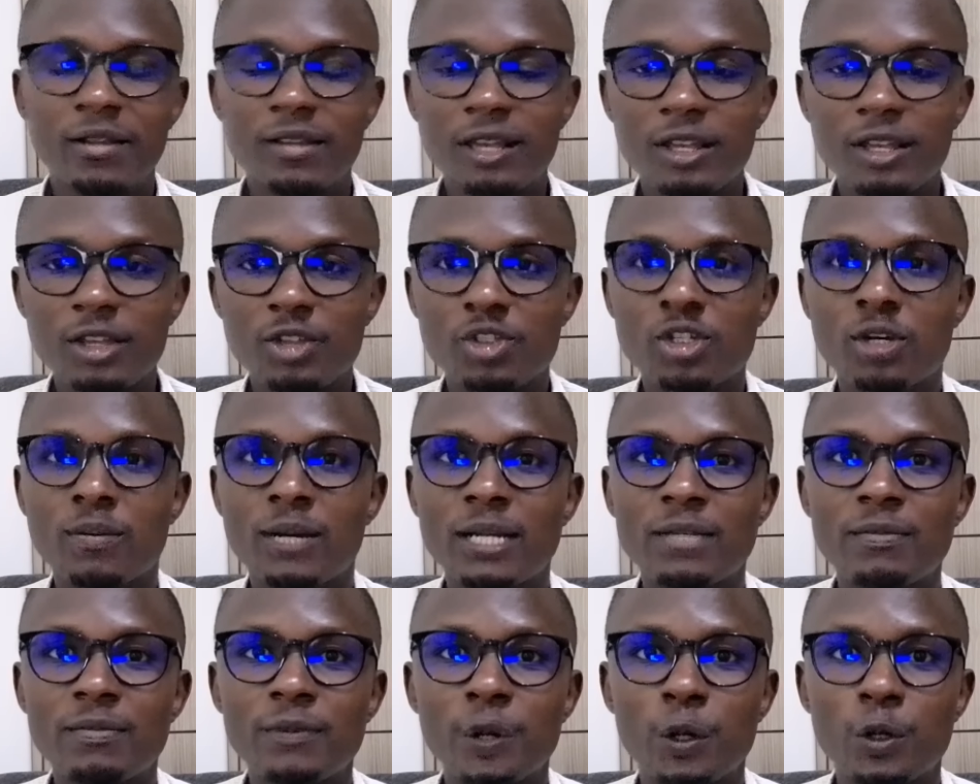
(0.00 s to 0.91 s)
thank you so
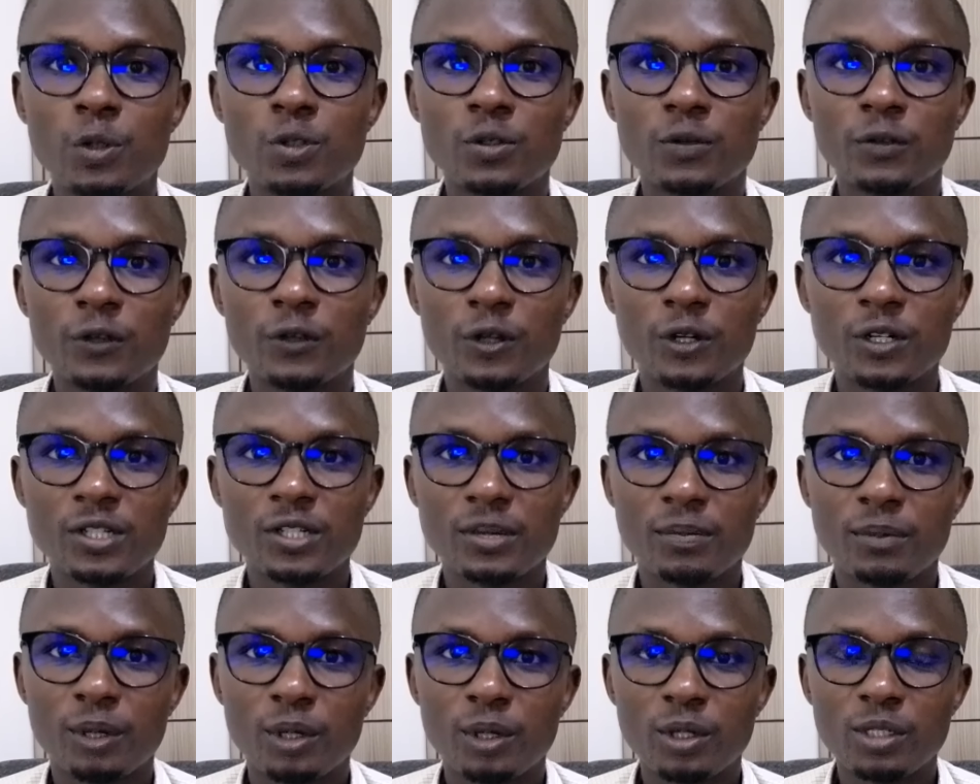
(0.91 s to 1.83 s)
much because of your great
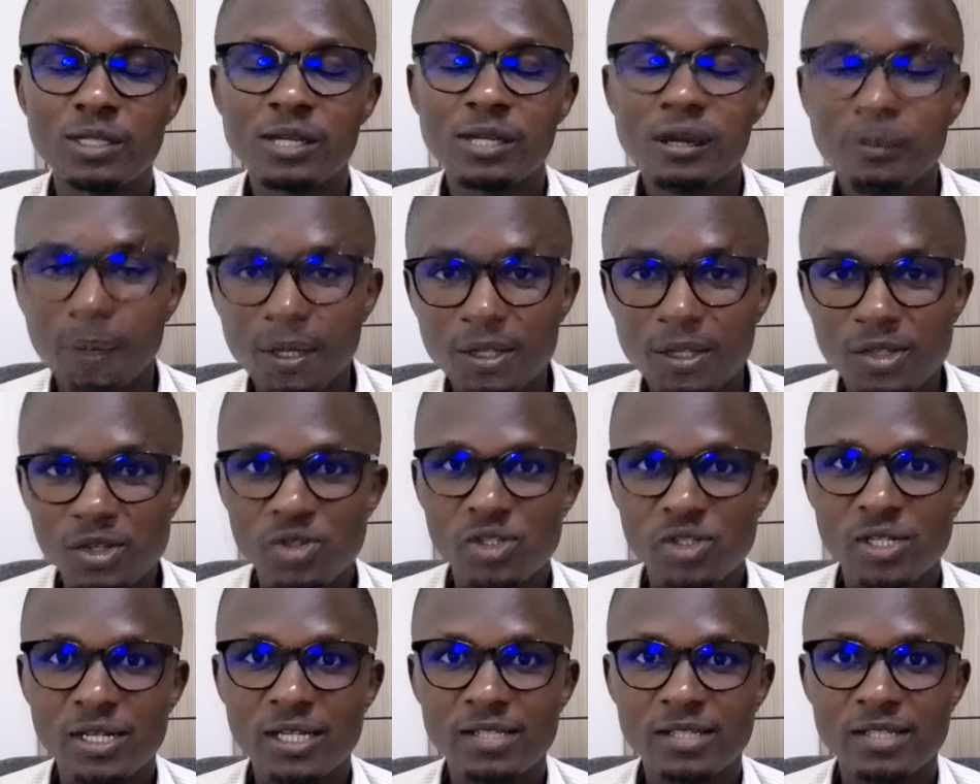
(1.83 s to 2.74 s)
support. Please
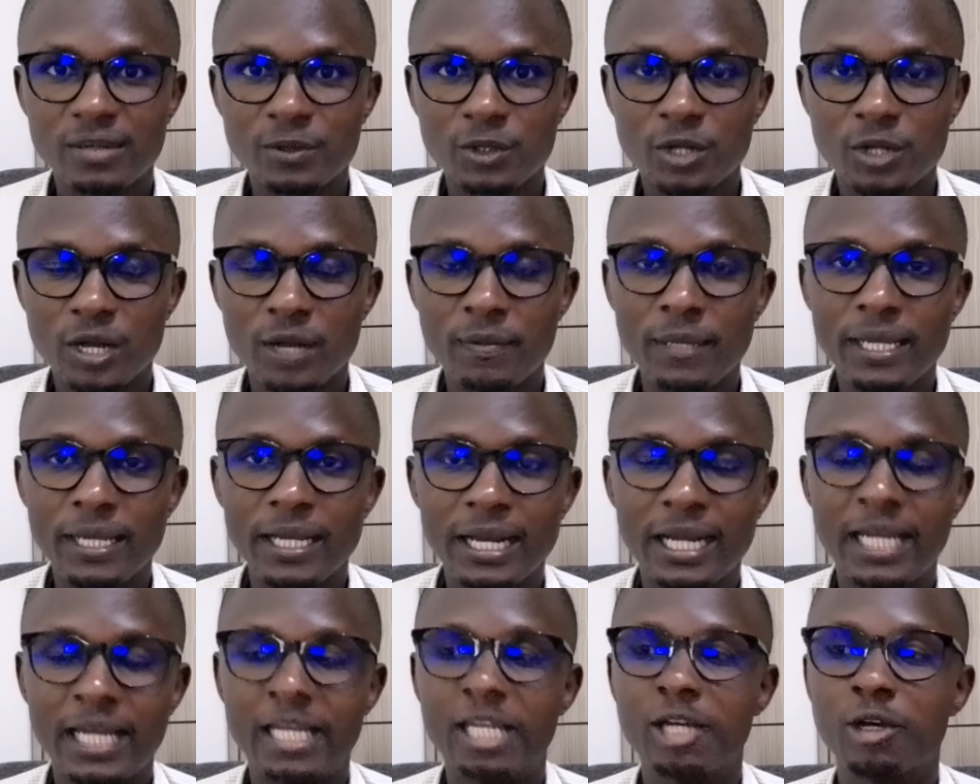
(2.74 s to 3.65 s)
consider subscribing,
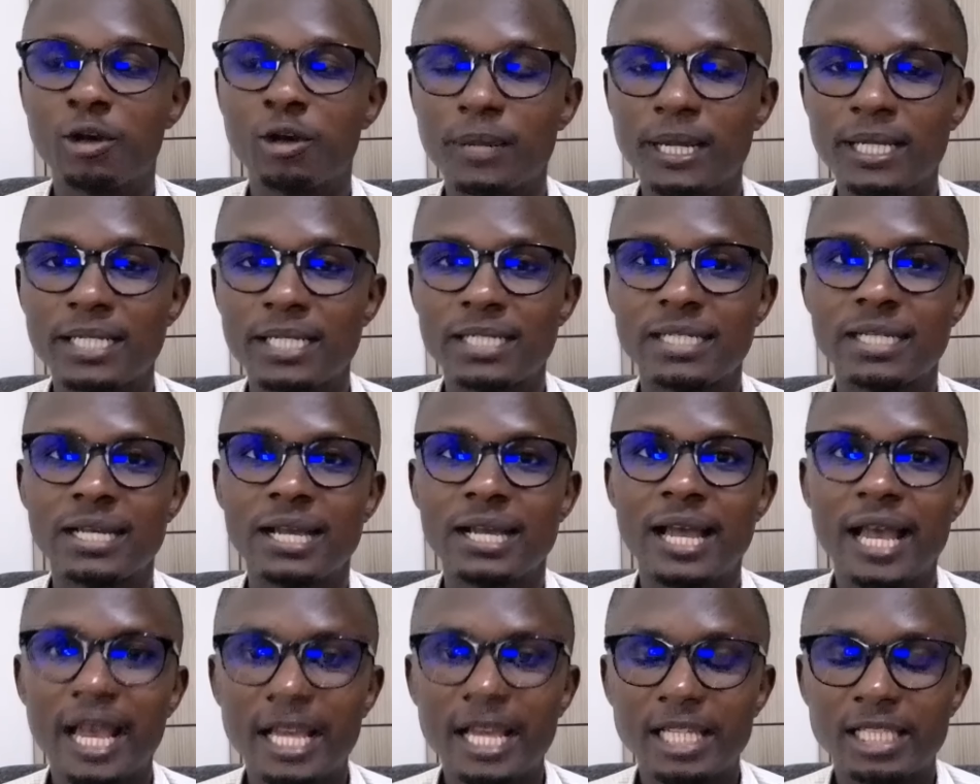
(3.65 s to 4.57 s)
liking, commenting,
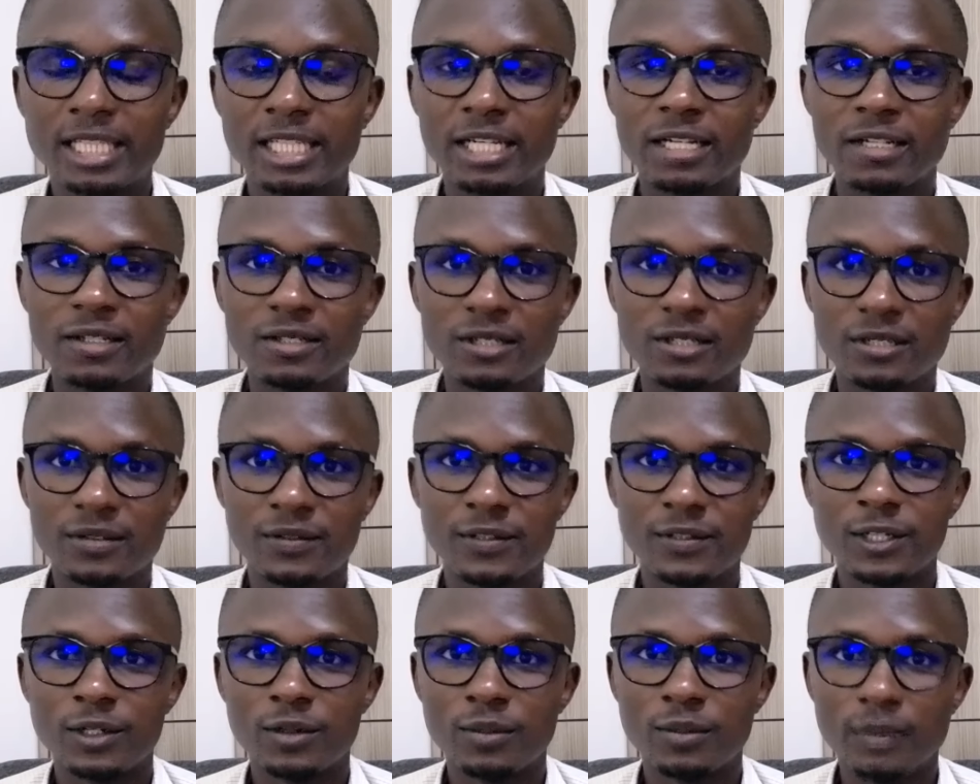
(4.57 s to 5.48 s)
and sharing this
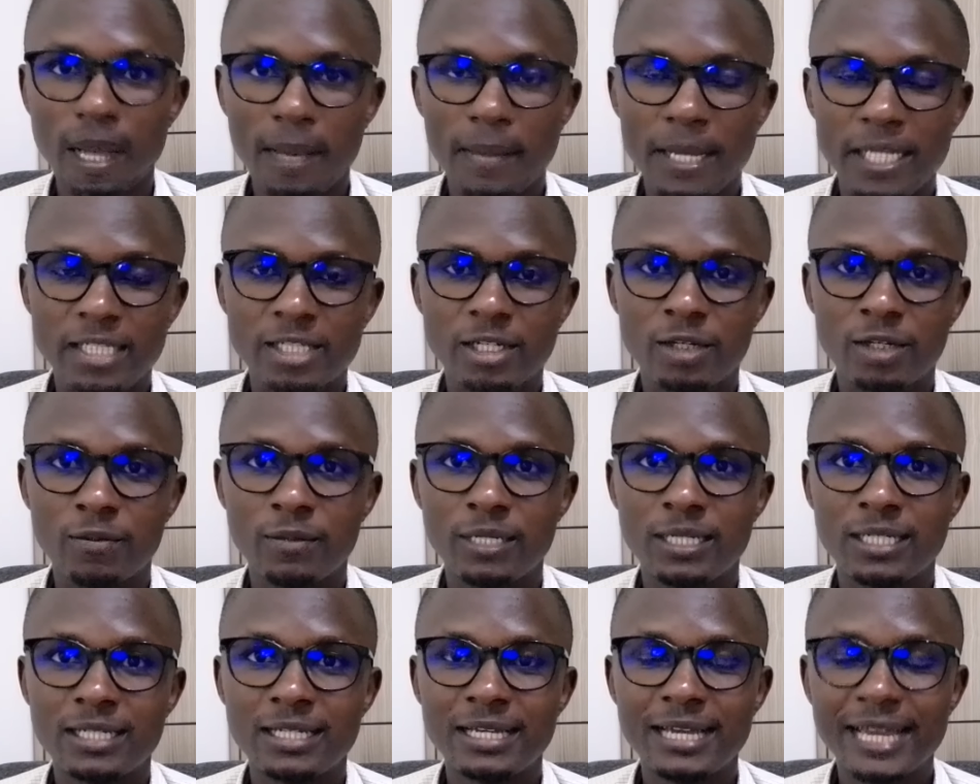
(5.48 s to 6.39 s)
video. Bye-bye till you
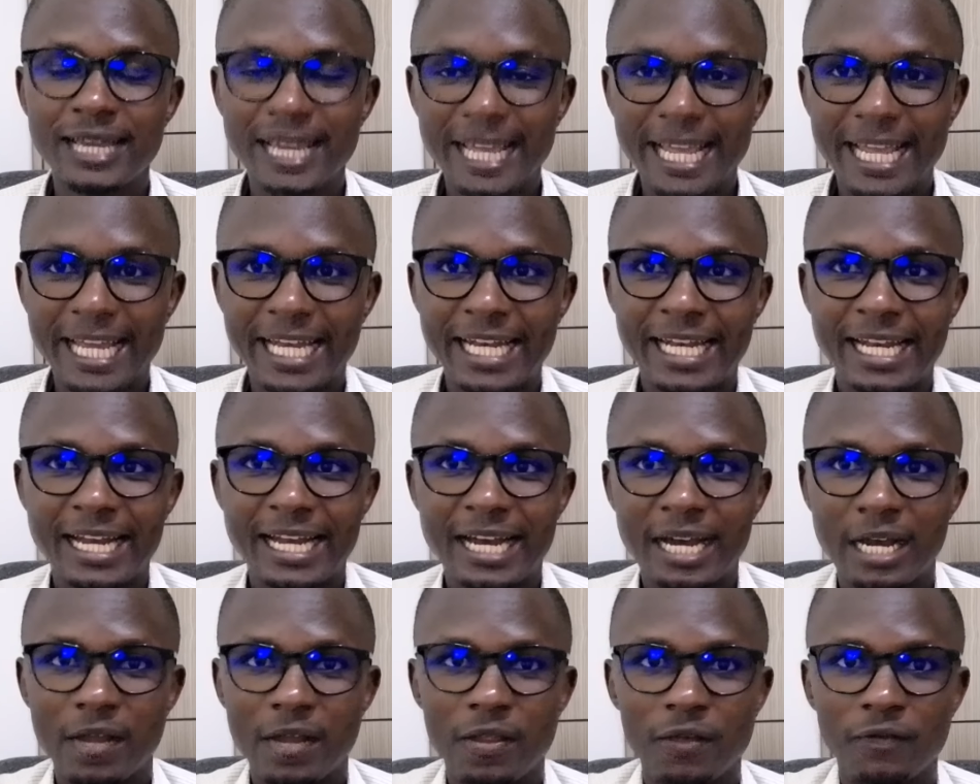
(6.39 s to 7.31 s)
meet in
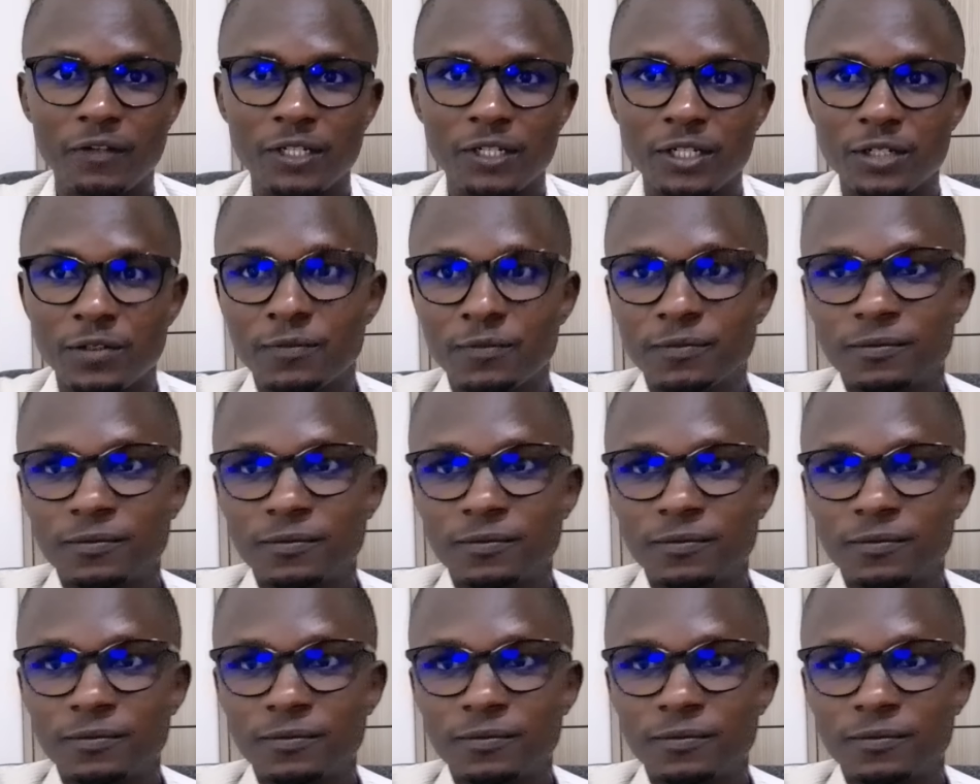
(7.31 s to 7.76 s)
another video.